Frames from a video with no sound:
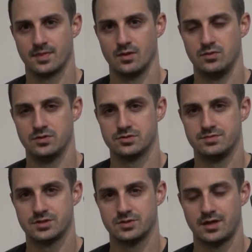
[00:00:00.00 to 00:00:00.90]
Windows
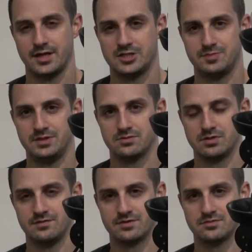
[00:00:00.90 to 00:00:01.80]
Mixed Reality HP
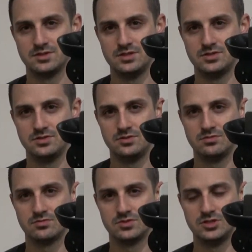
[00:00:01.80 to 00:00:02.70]
VRGE
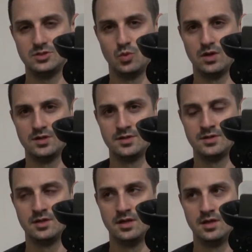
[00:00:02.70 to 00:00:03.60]
2, G1,
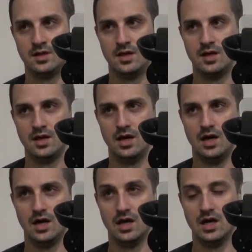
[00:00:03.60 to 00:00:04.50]

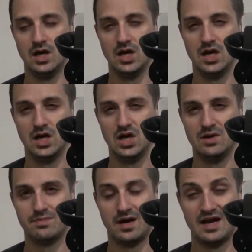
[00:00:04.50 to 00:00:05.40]

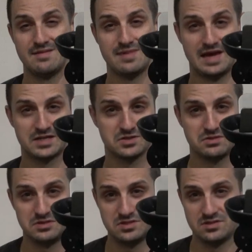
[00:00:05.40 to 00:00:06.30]
Pimax
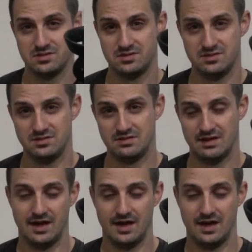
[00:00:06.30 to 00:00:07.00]
Crystal?